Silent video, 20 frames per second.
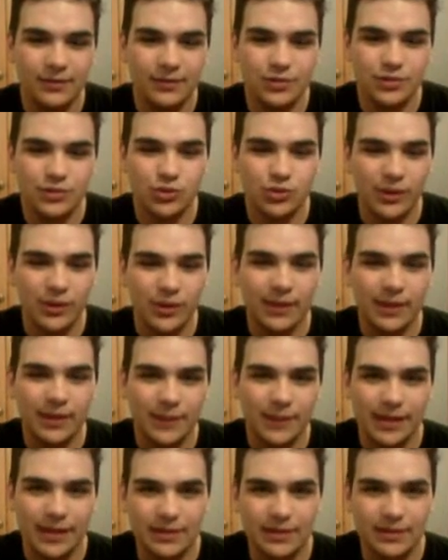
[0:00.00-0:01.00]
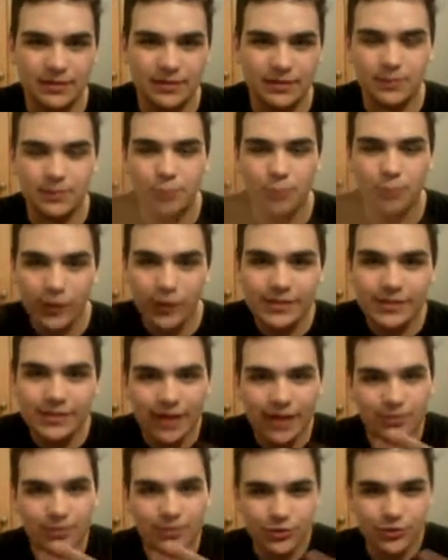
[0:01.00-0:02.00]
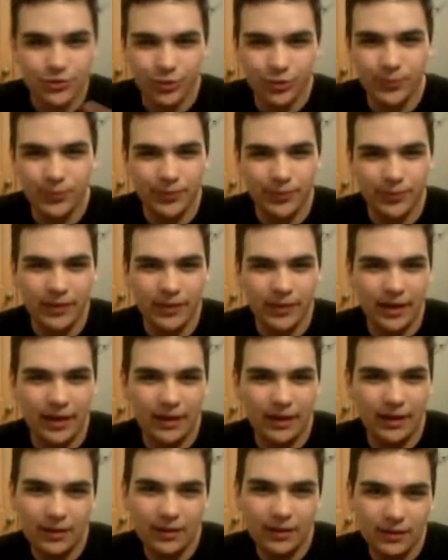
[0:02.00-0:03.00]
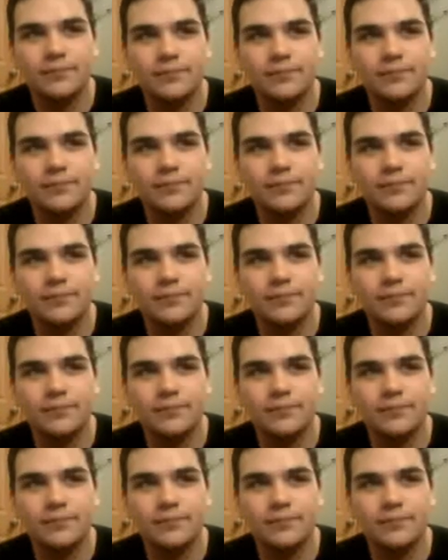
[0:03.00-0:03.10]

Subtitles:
was joining the Boy Scout troop thing.